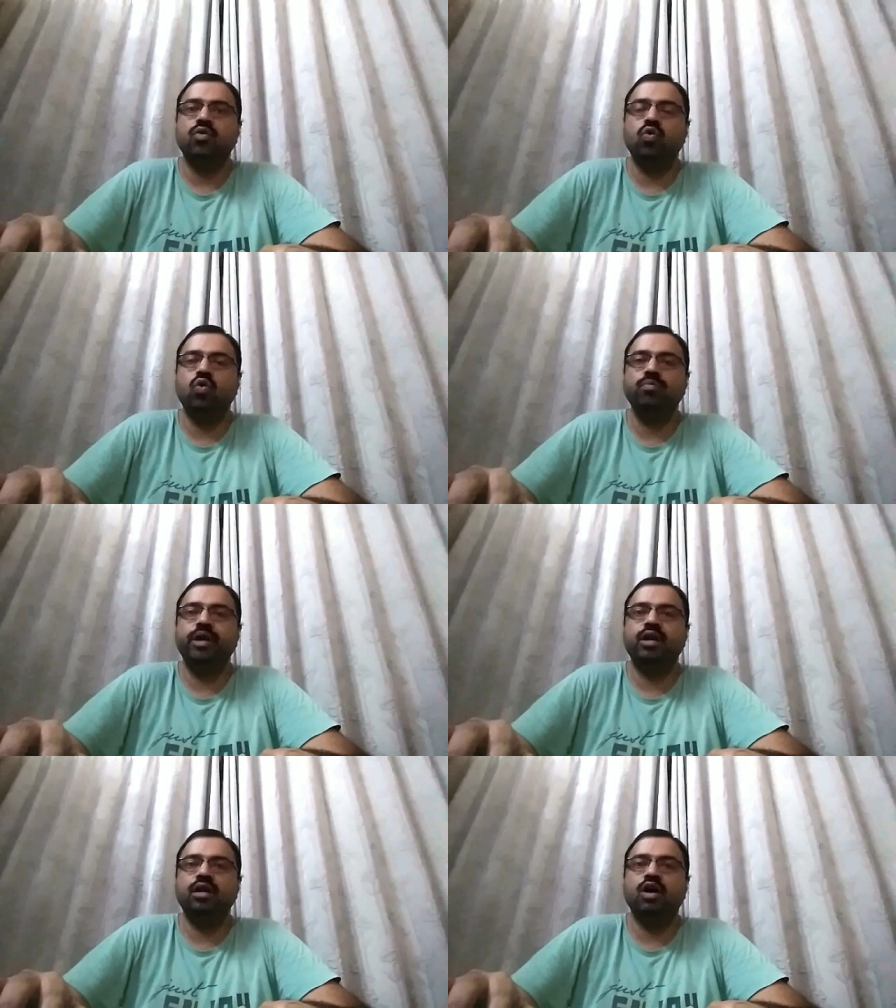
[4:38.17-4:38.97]
No
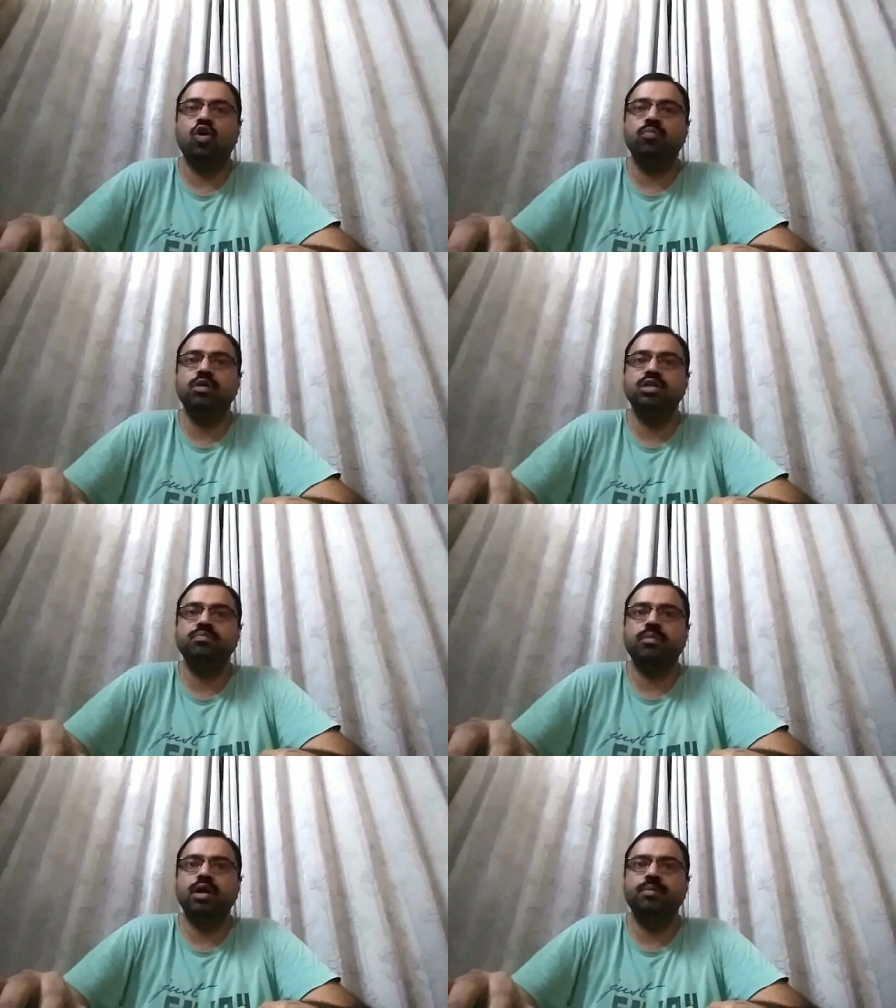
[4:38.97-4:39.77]
matter how
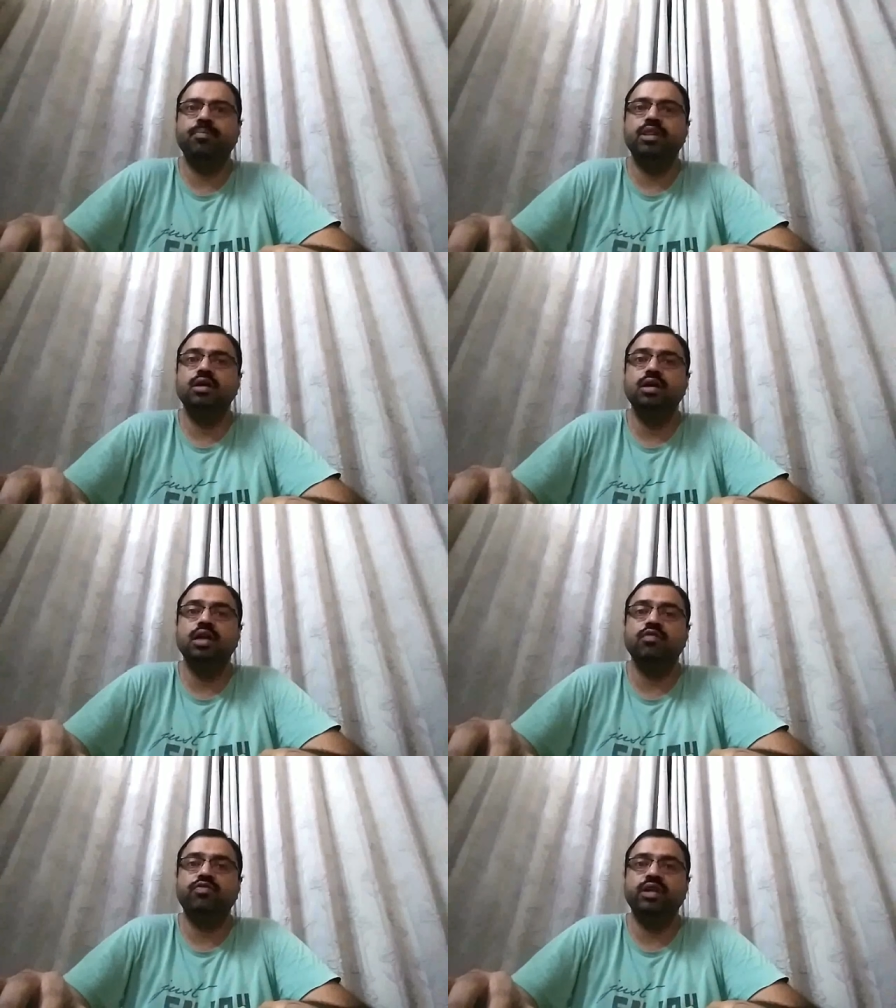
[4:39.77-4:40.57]
much might be
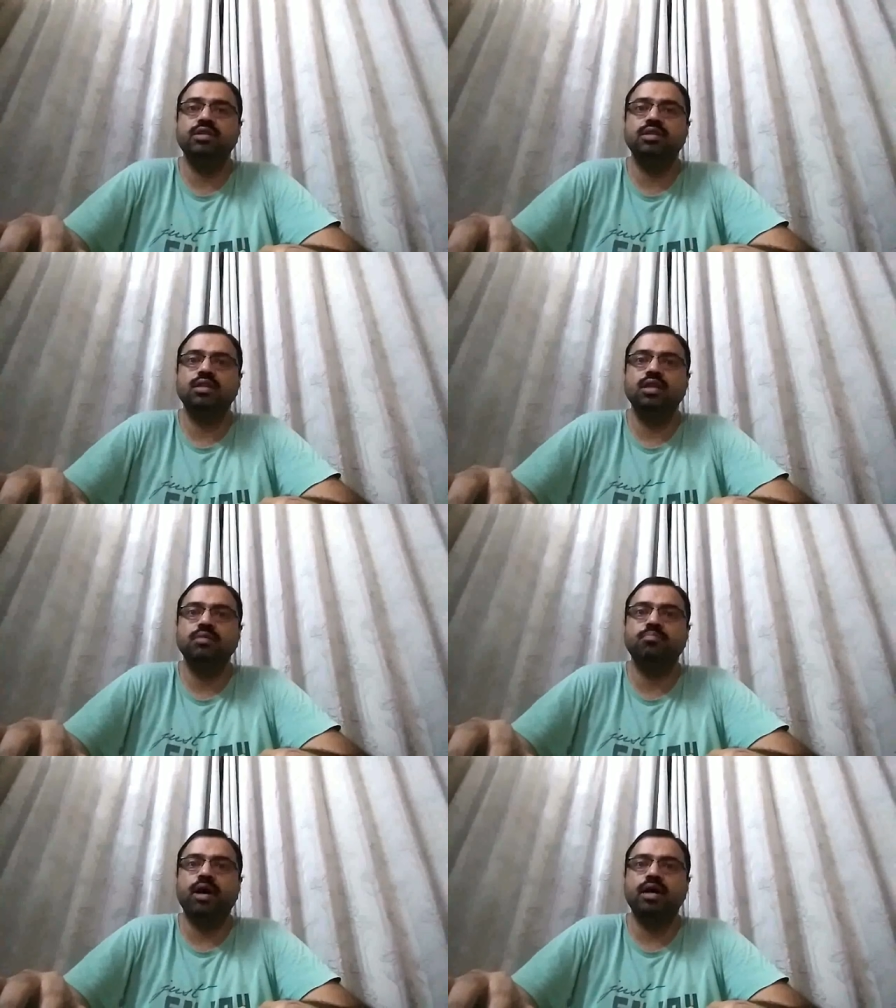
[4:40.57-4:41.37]
the difference in
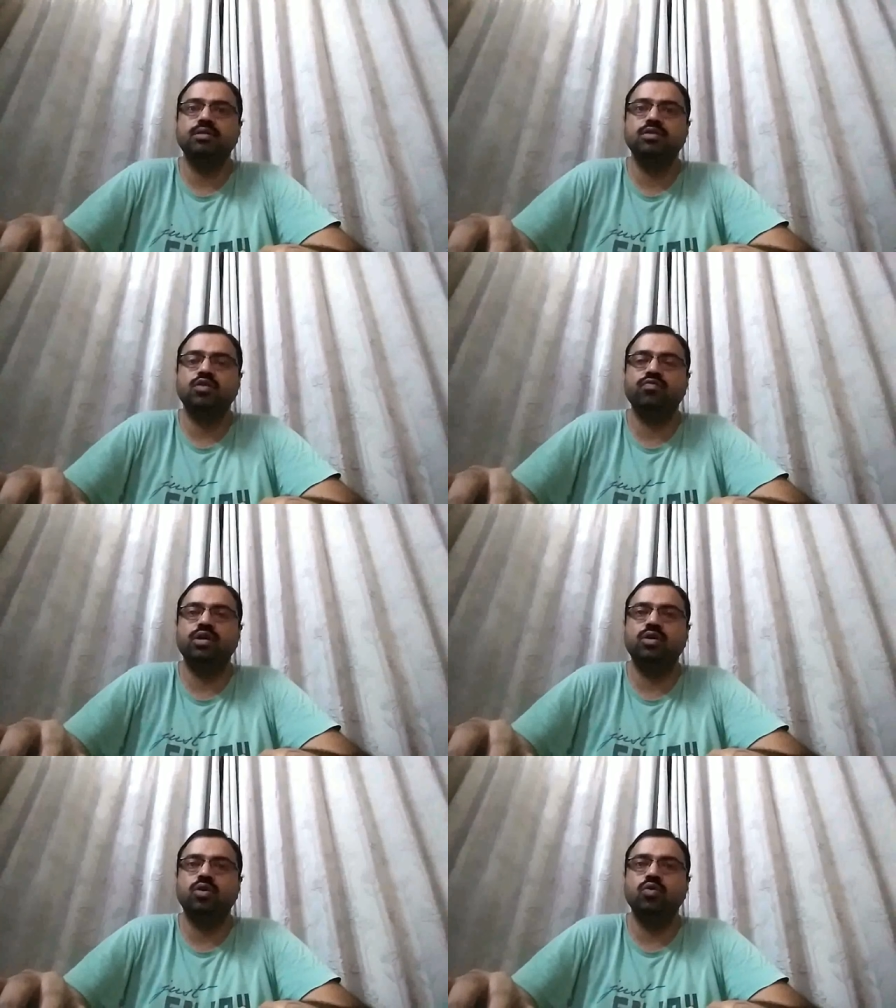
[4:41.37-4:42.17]
the masses
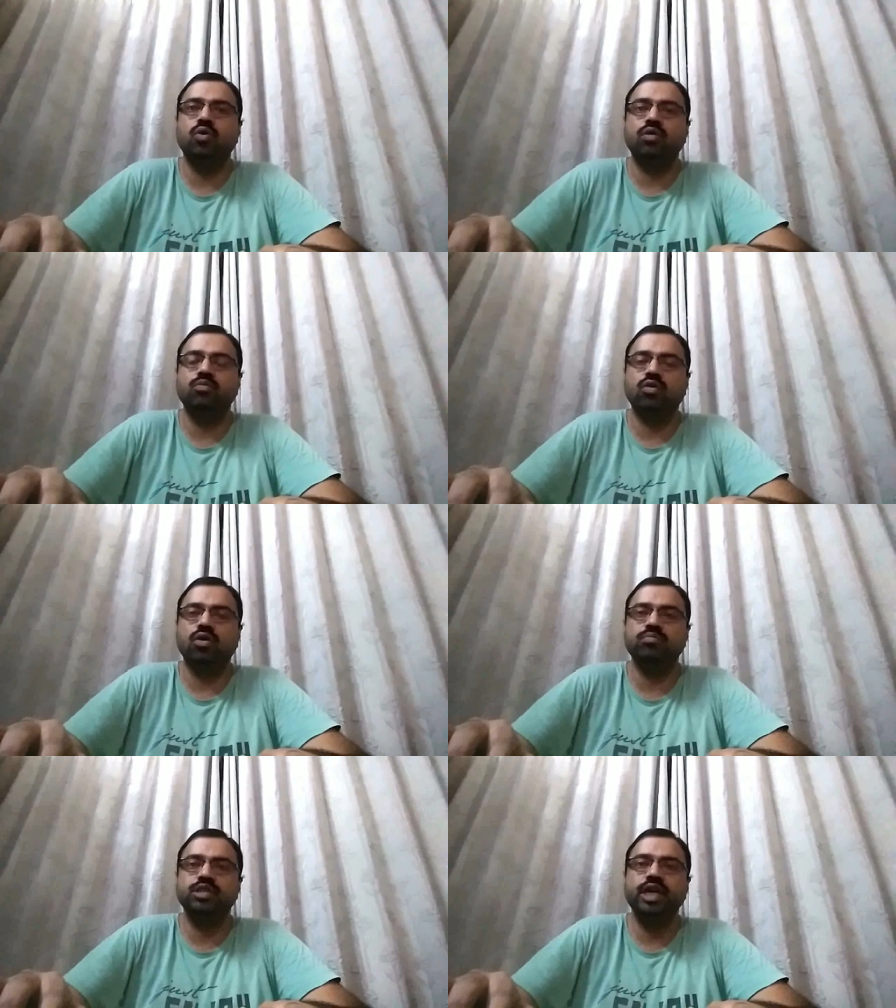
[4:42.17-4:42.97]
of the two or
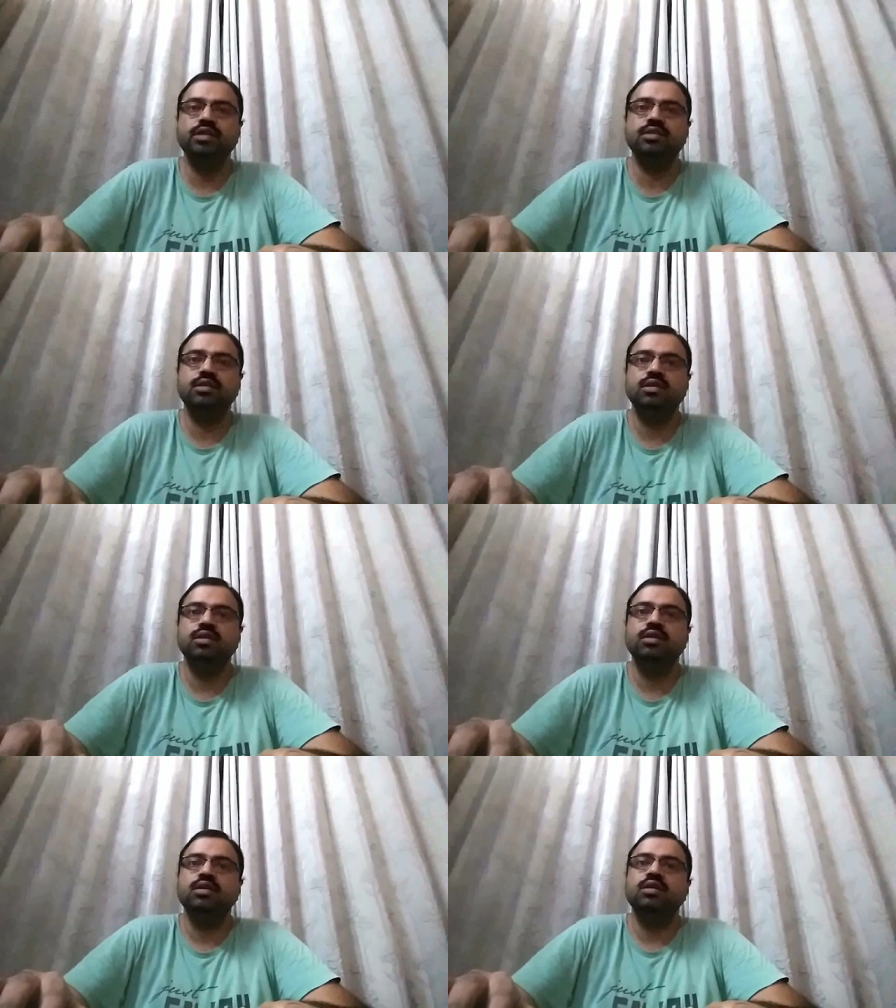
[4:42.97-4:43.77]
more objects,
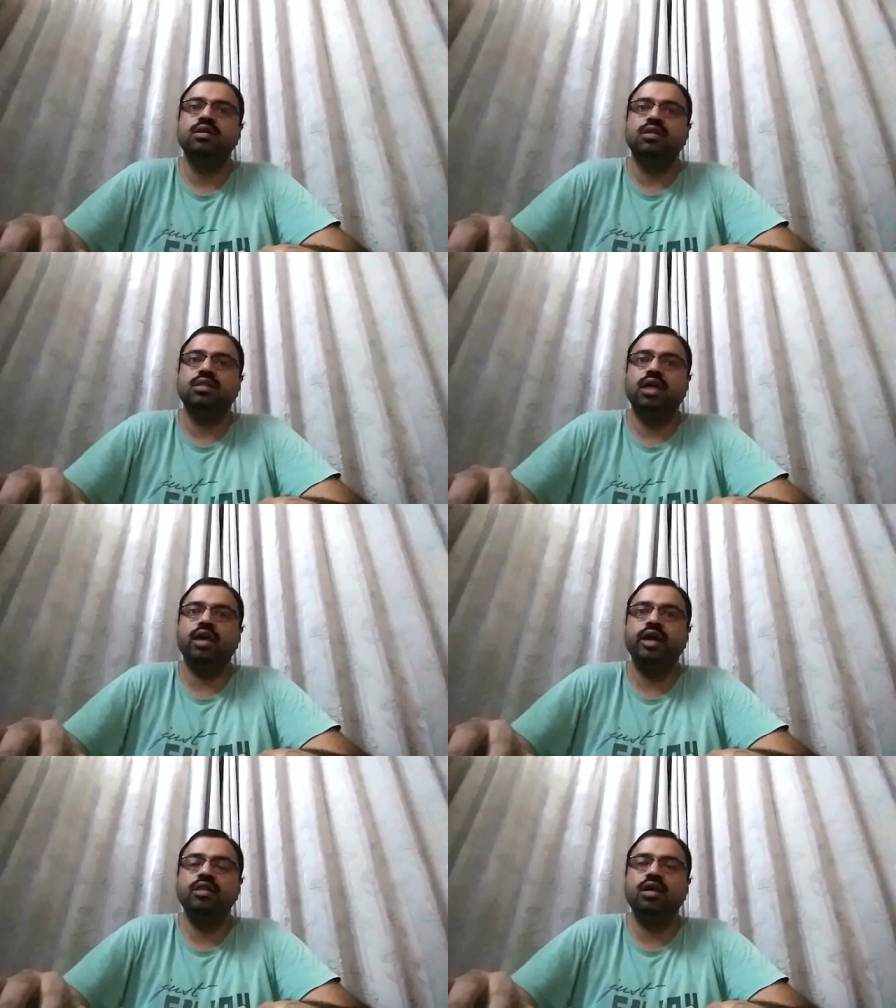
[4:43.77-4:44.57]

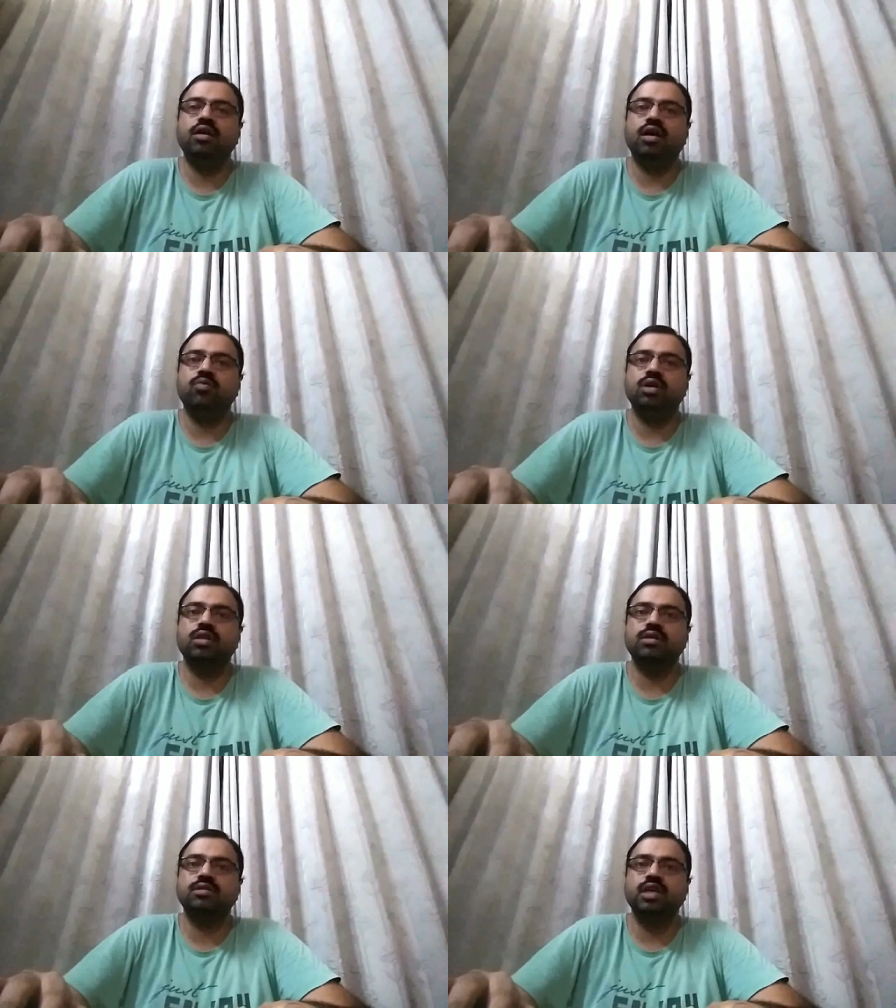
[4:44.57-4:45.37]
they hit the ground
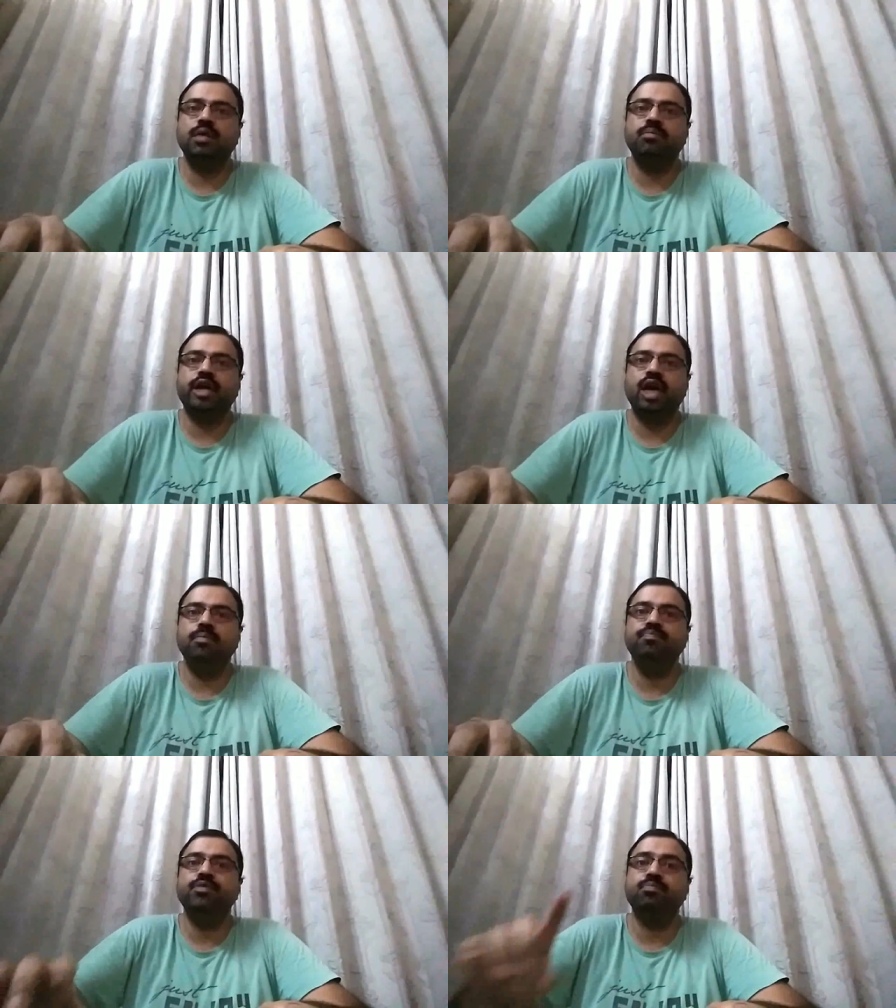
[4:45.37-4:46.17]
at the same
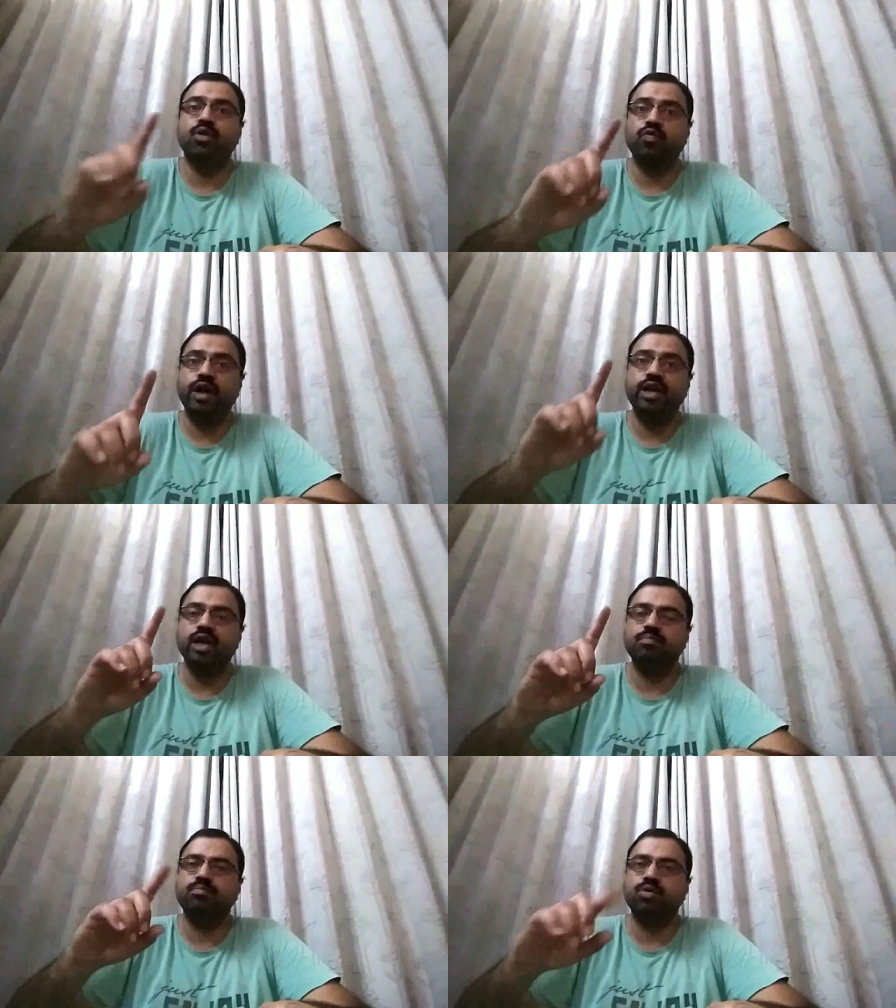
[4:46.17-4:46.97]
time, provided